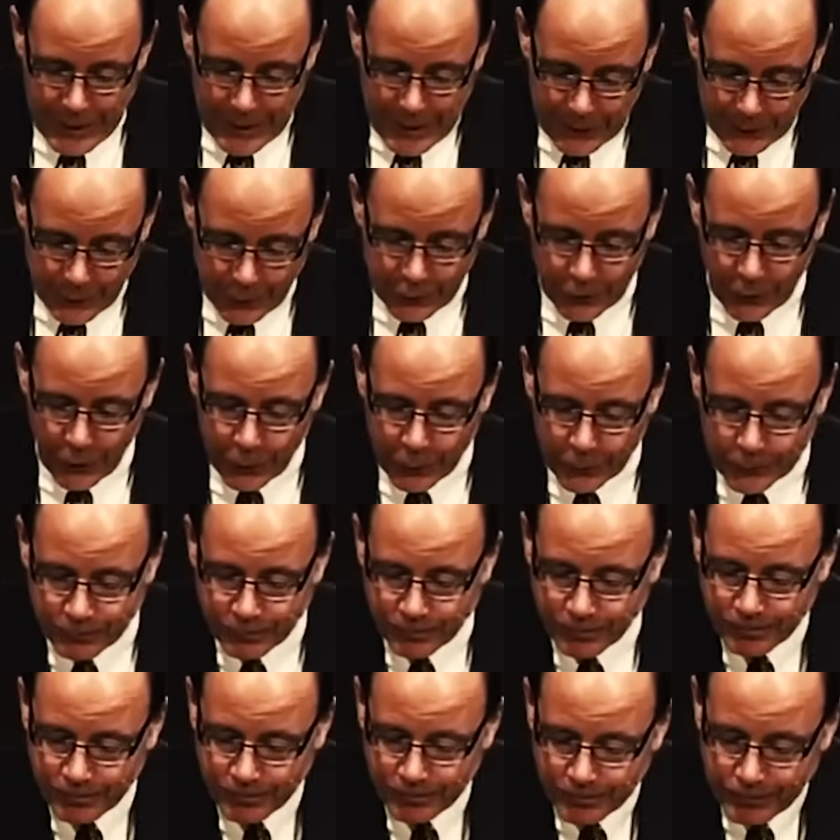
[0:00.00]
And
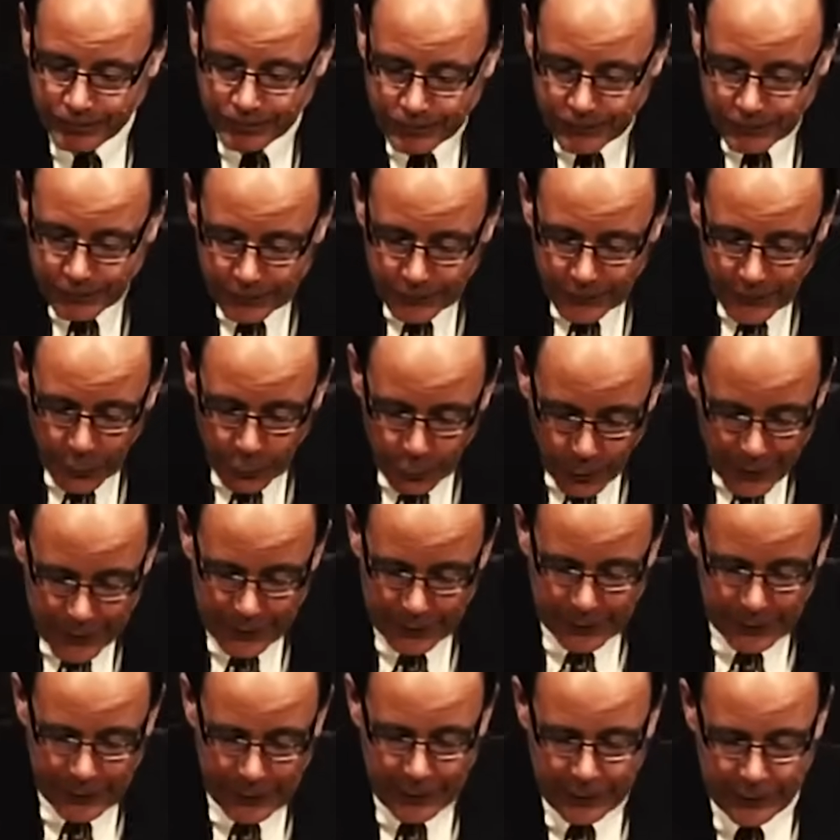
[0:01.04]
so,
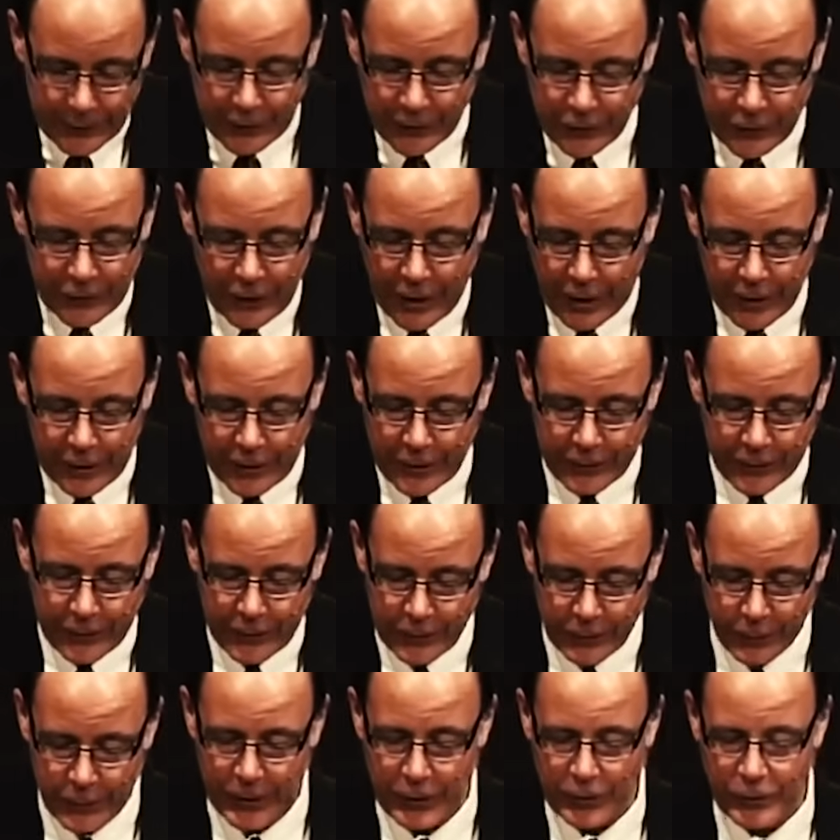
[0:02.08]
Right there at the start of
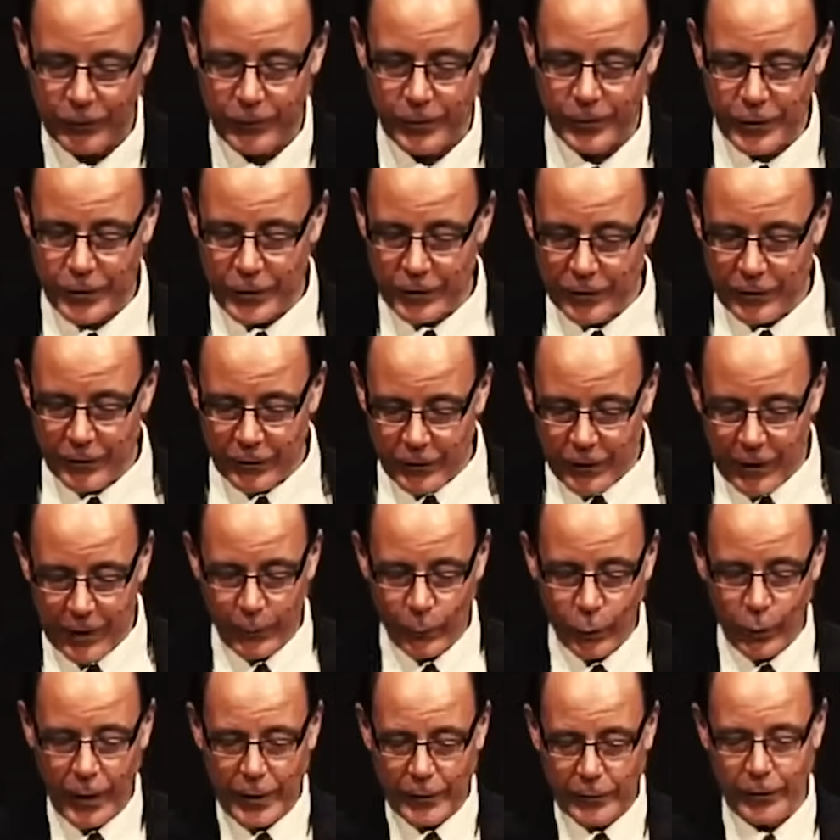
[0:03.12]
his ministry, Jesus
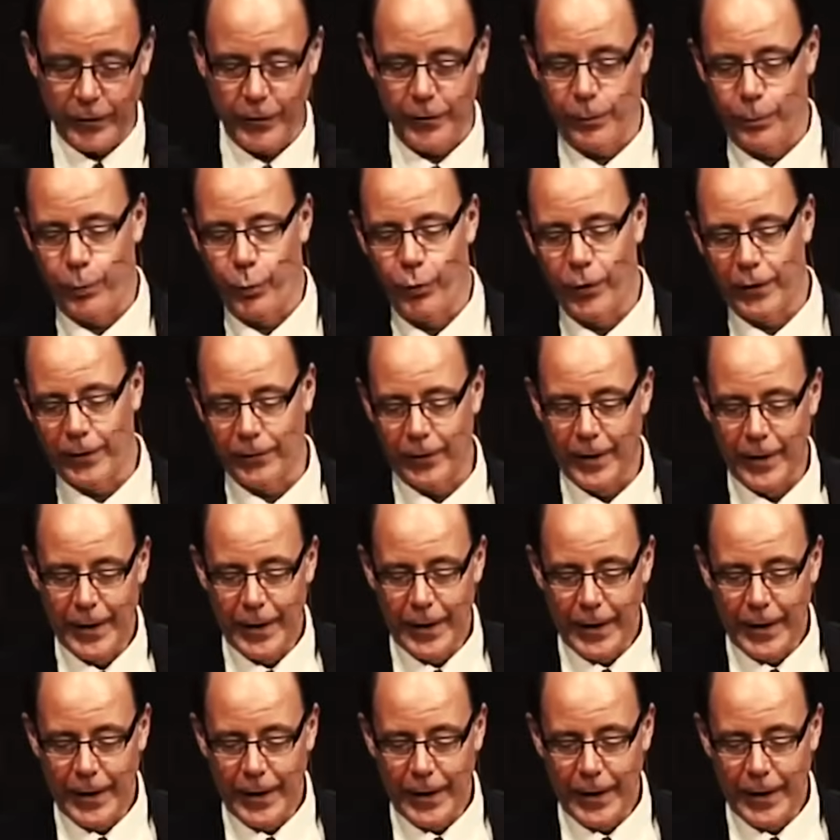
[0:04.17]
came right to the point.